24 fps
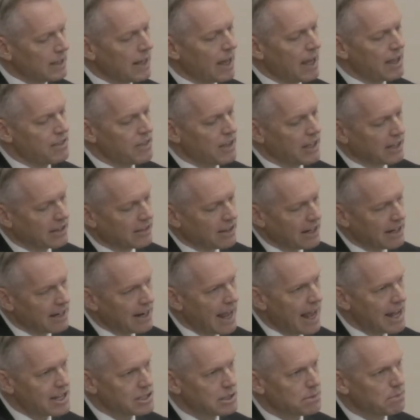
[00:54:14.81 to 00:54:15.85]
I think that it
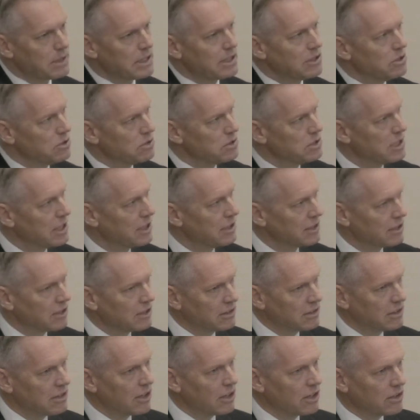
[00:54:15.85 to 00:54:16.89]
has to be used in
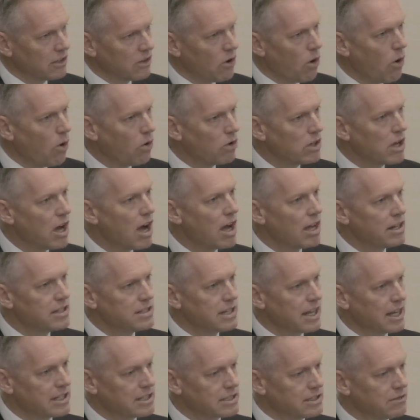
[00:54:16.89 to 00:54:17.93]
the whole
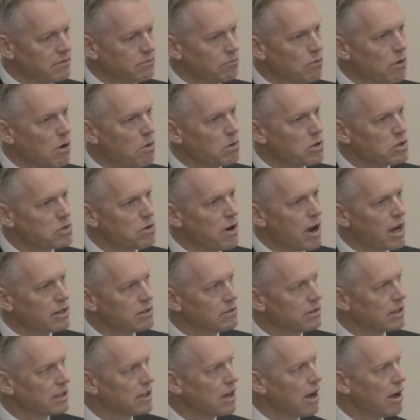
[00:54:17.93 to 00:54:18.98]
context of what we're trying to
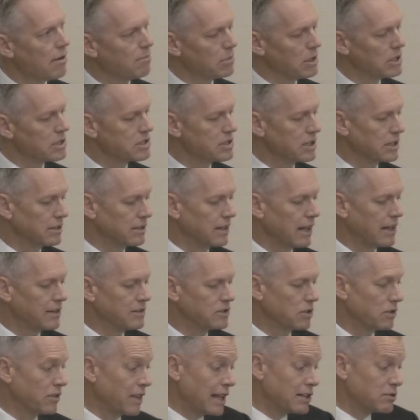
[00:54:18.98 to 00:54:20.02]
accomplish. And, and
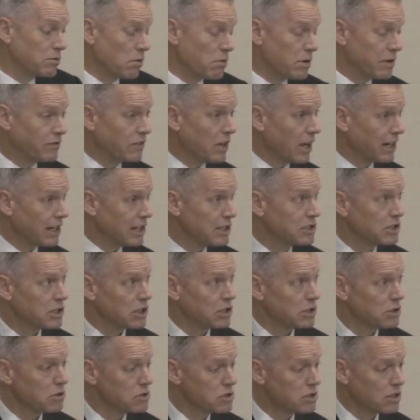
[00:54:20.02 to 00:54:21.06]
so that's what we've done
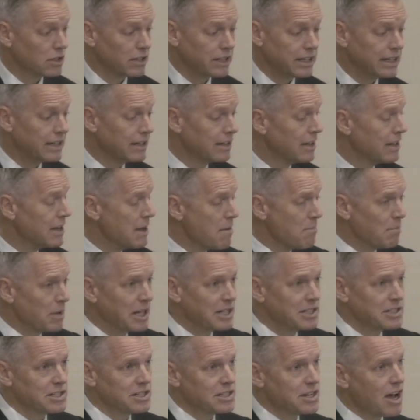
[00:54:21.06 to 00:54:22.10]
institutionally, but
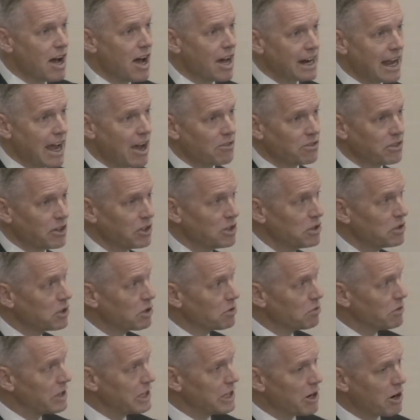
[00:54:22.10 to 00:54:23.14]
it's not out there. You
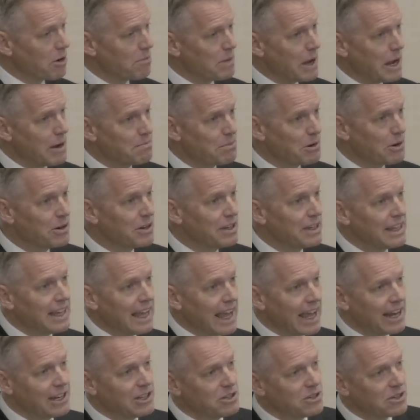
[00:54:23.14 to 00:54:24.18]
could read our paper
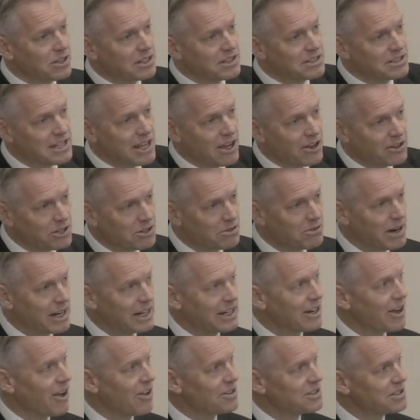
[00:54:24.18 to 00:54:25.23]
and you could tell your
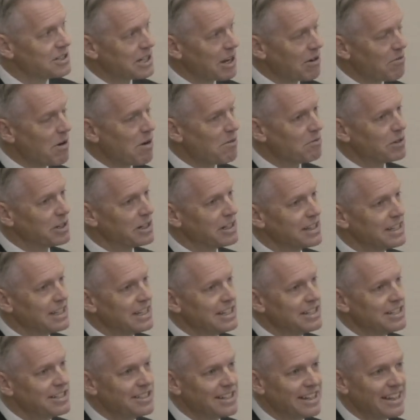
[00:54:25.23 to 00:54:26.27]
radiologist, I want one of
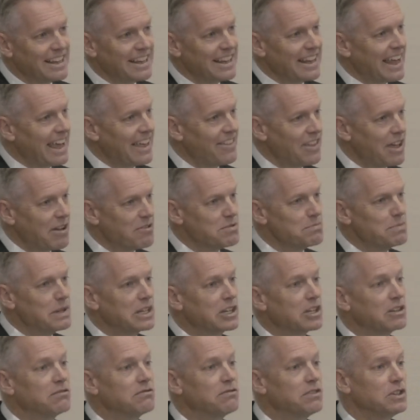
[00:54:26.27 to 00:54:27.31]
these, and they would be
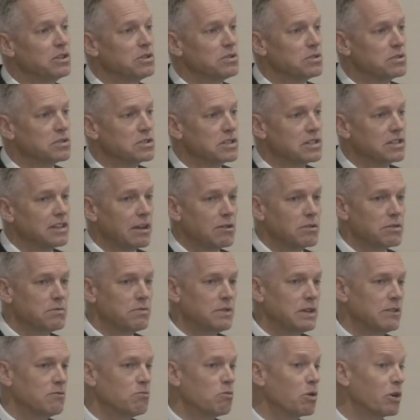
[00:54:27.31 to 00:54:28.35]
confused. They would
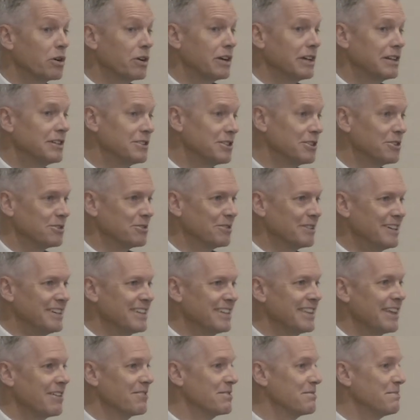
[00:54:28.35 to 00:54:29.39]
be worried too.
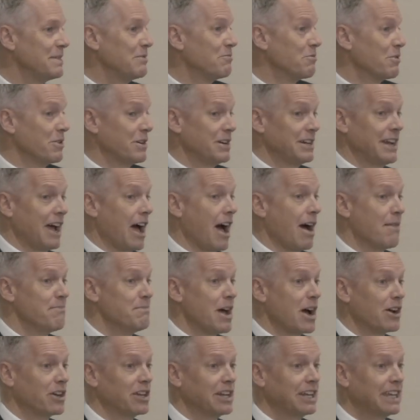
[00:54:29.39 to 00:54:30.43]
they would be worried, I'm
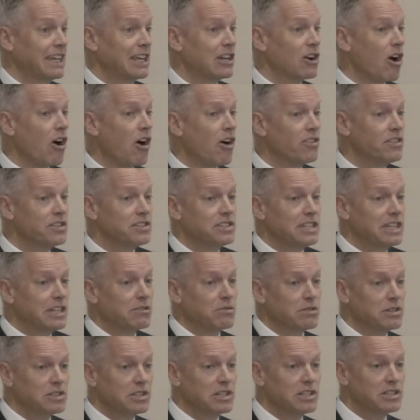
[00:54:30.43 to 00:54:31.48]
not going to get all the
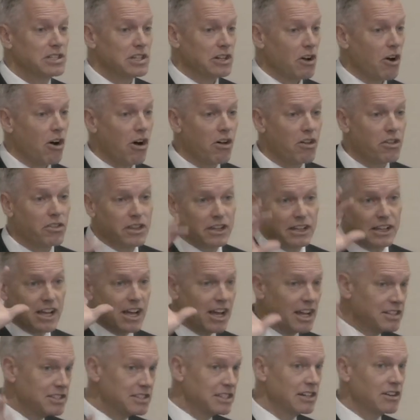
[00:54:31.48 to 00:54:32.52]
sequences and all the
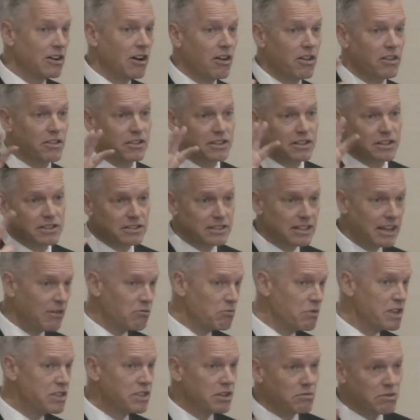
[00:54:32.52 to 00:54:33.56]
cuts and all the, and
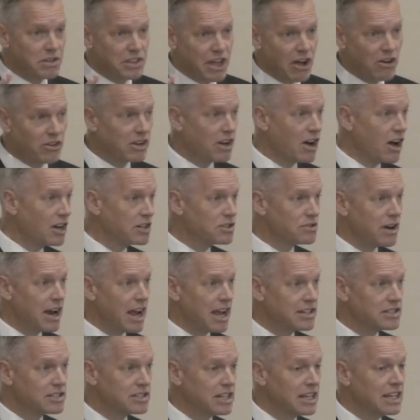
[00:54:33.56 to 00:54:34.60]
with and without
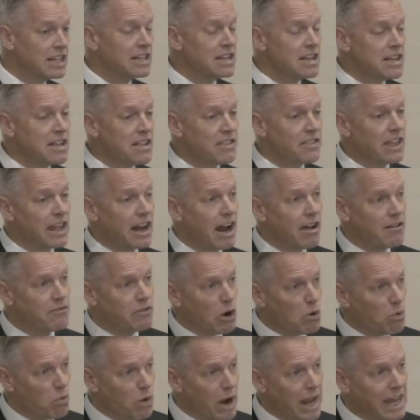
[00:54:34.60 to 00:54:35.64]
contrast, that I've
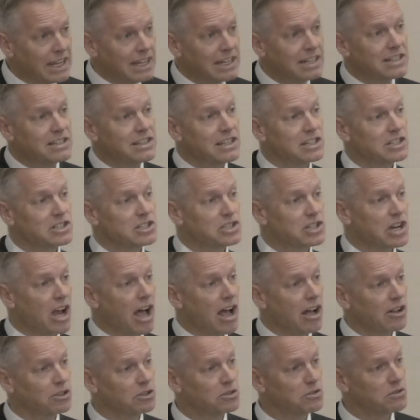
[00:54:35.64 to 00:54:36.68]
awakened this
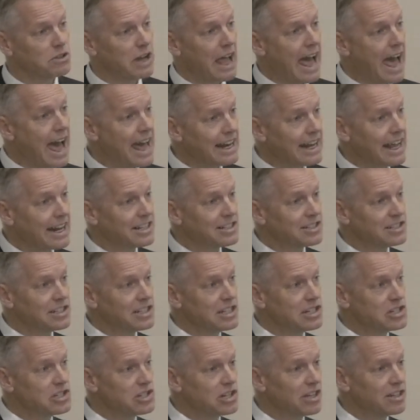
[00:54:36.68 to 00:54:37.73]
child who had
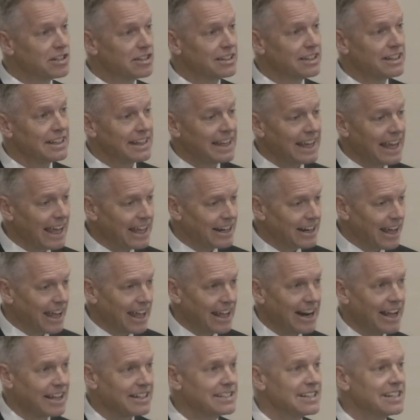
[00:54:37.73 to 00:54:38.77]
anesthesia and,
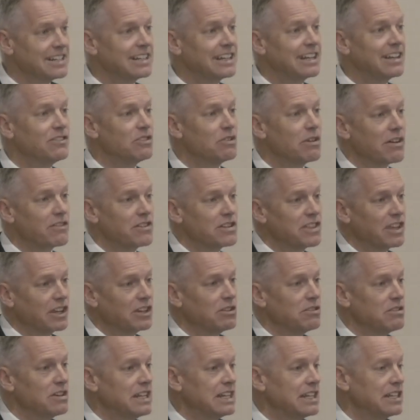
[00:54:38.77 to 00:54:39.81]
and I didn't give you everything
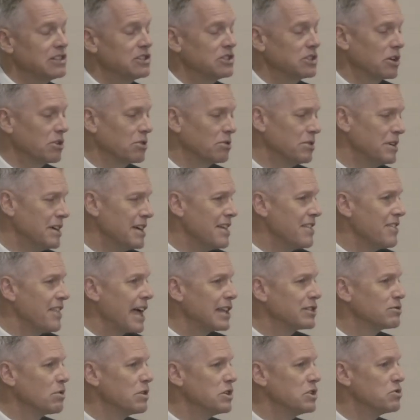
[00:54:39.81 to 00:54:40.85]
you need. So
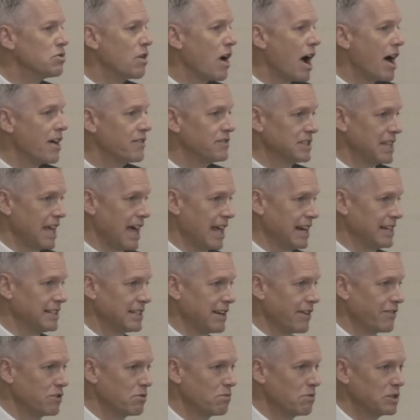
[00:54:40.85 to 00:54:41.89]
that's what drives that is
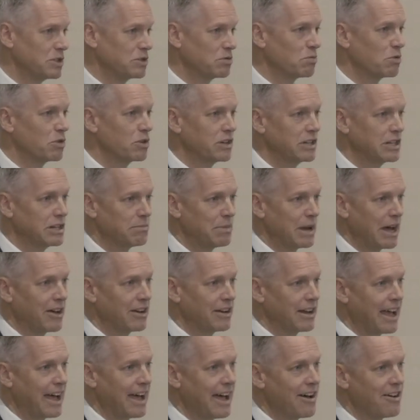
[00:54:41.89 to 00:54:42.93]
everyone's worried
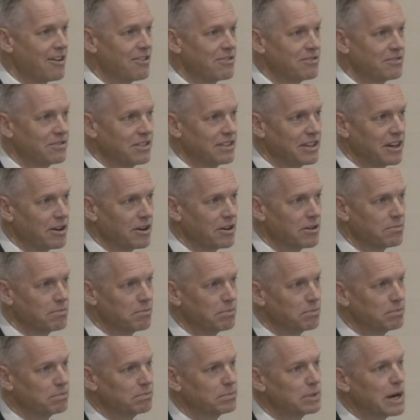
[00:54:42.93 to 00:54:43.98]
about how their
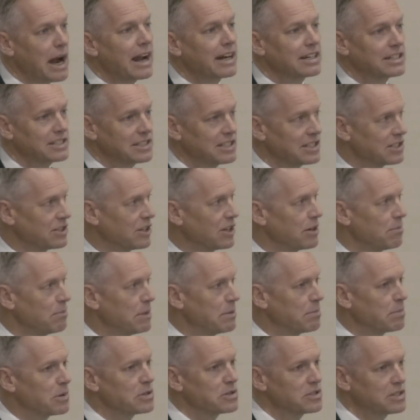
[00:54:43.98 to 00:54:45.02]
practice is going to be
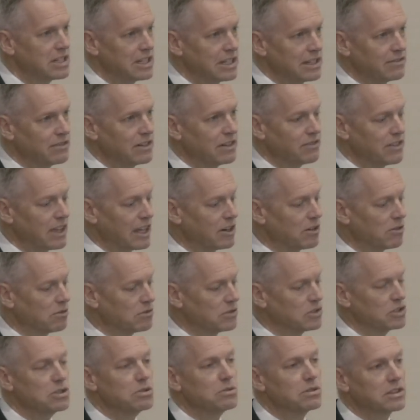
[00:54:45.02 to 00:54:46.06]
perceived if they
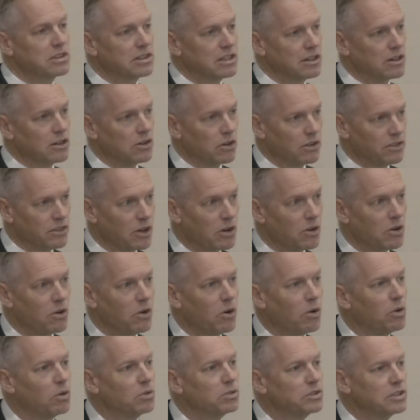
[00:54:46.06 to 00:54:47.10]
don't do it the, the
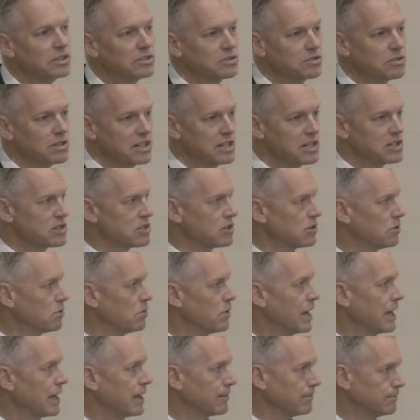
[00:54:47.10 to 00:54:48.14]
old traditional
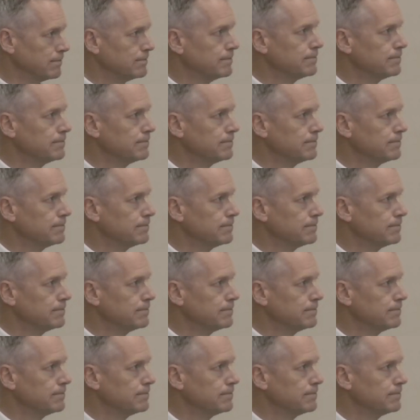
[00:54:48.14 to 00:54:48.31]
way.